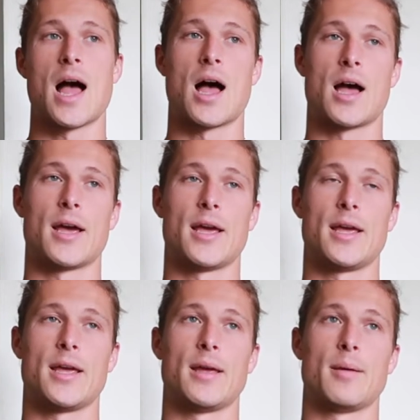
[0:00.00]

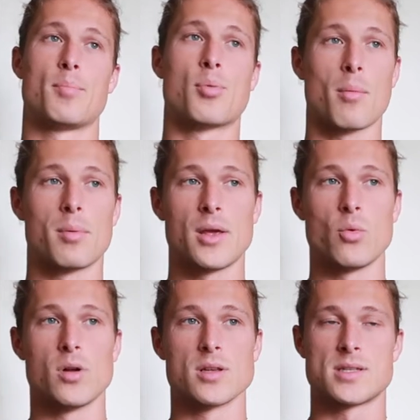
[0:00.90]
I probably
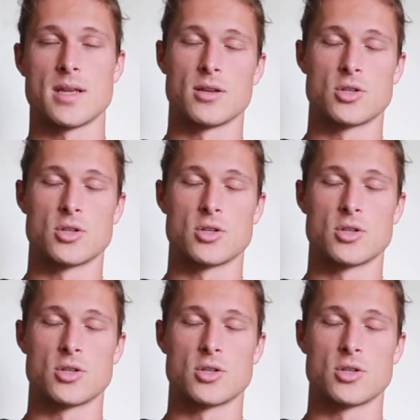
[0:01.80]
will see the